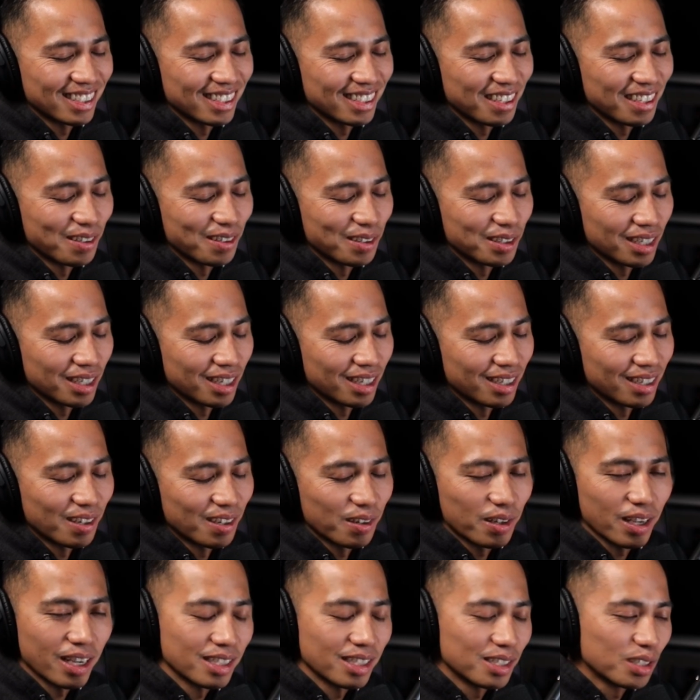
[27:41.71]
goes on.
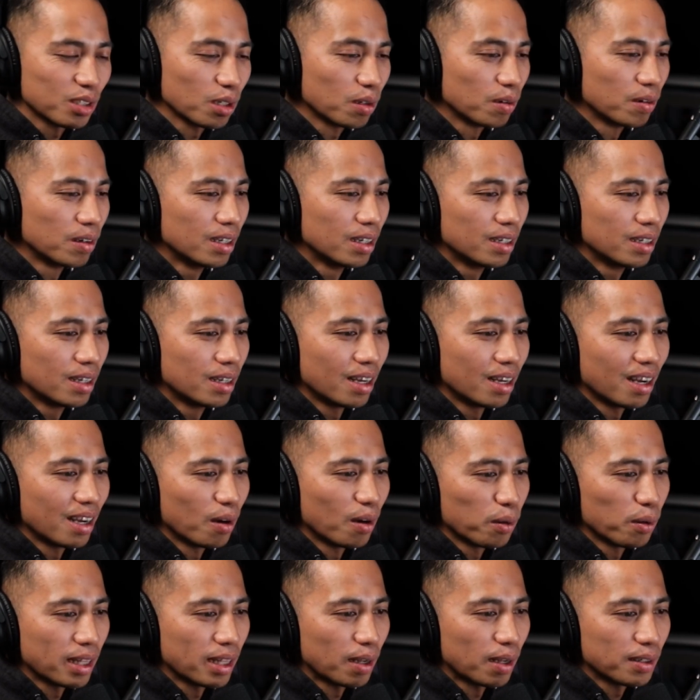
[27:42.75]
Okay, so
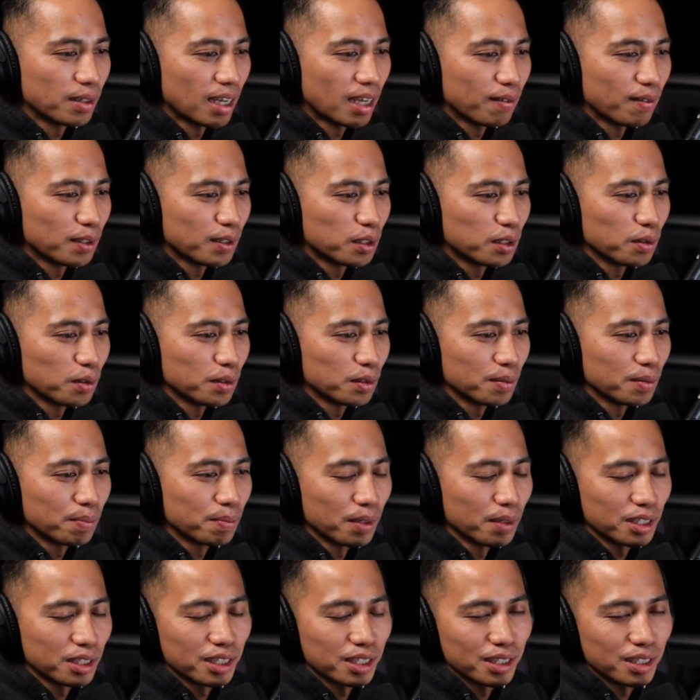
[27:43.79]
without diving too
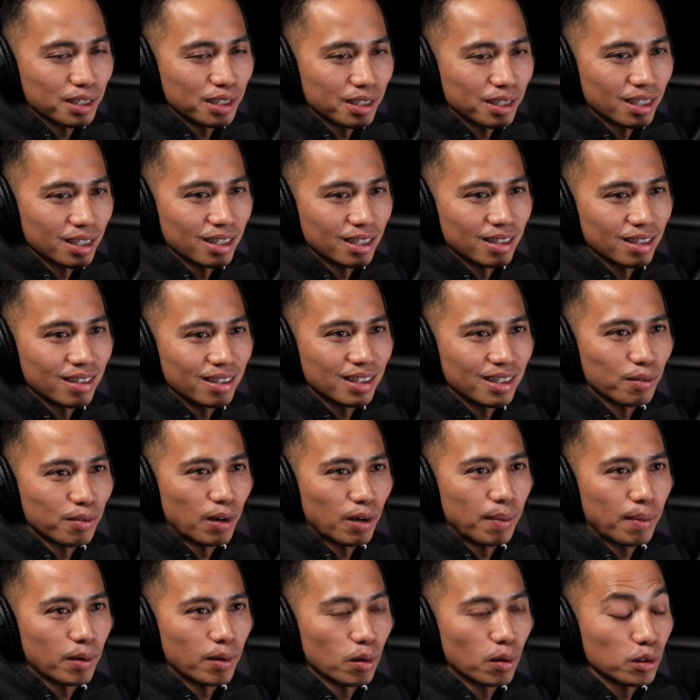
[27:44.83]
much into the
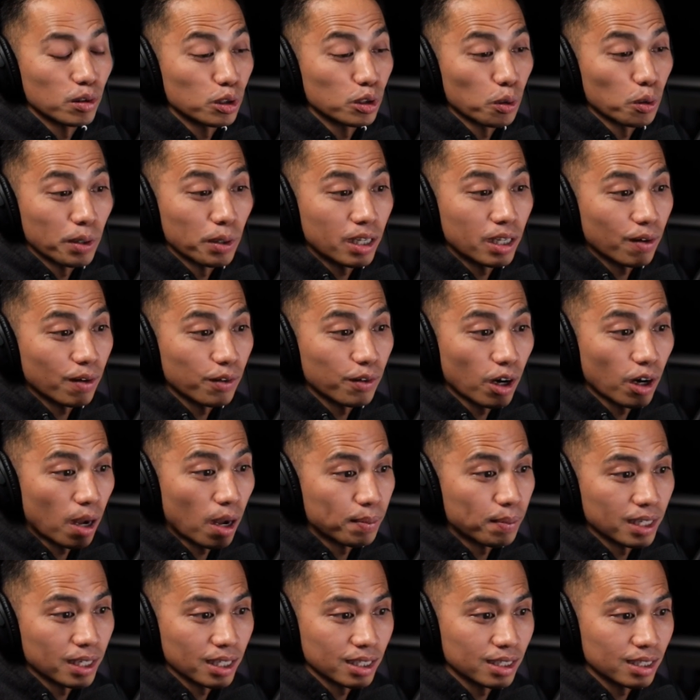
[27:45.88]
rabbit hole, so we covered
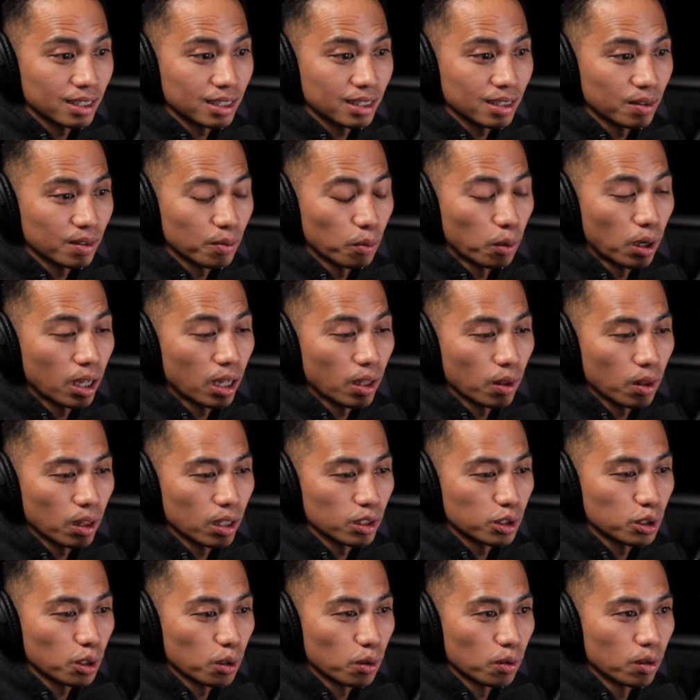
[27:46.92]
optics.
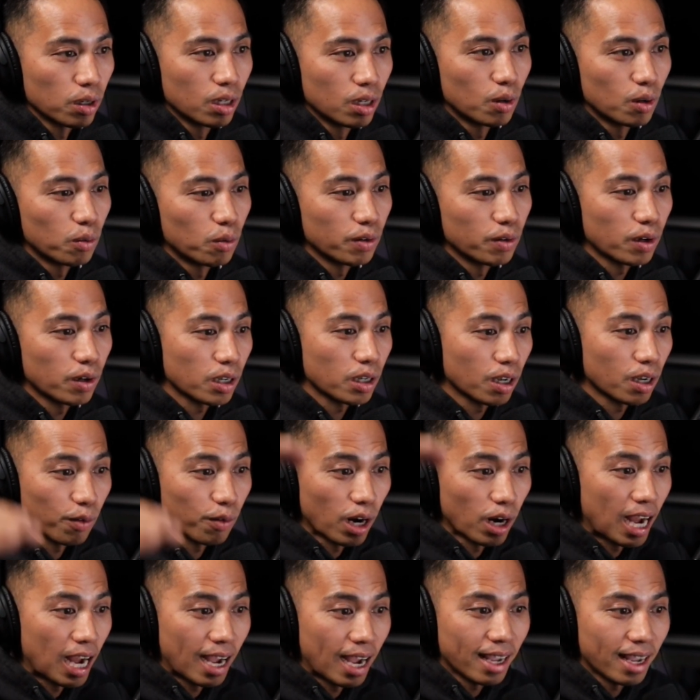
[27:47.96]
So we covered
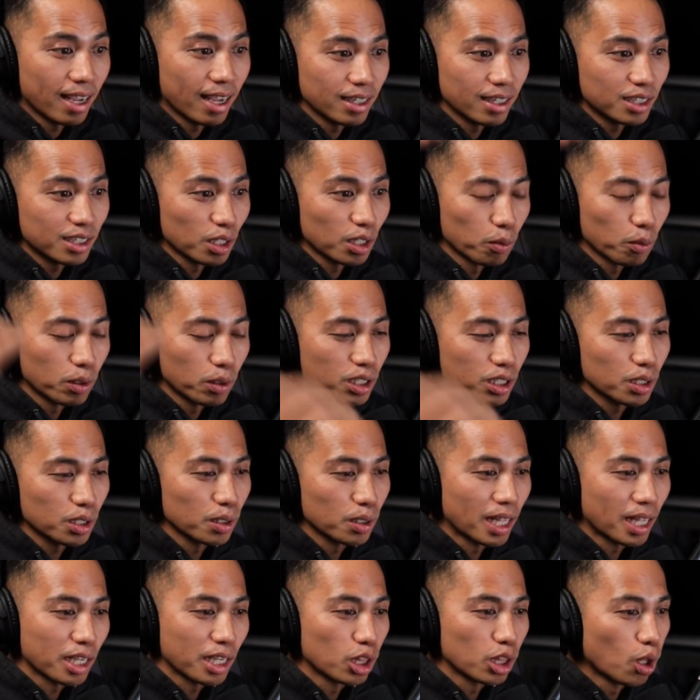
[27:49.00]
high end to what's the
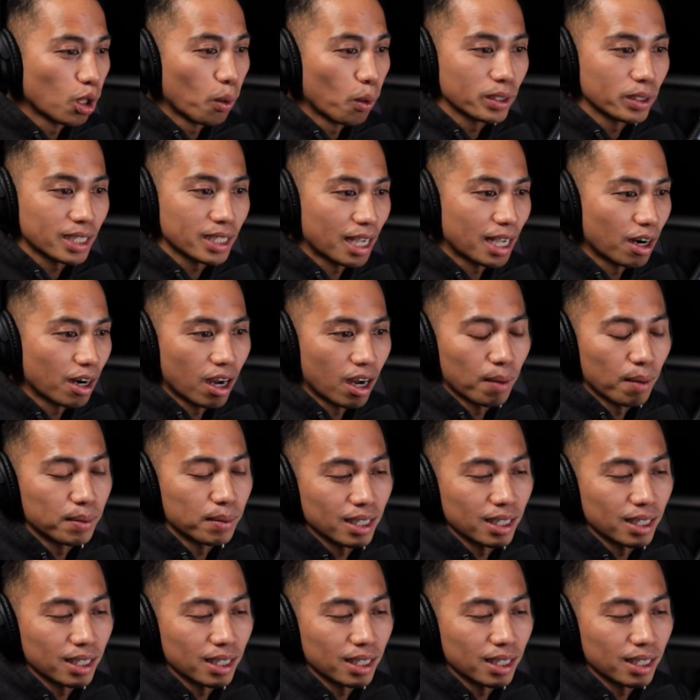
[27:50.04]
like lowest end optic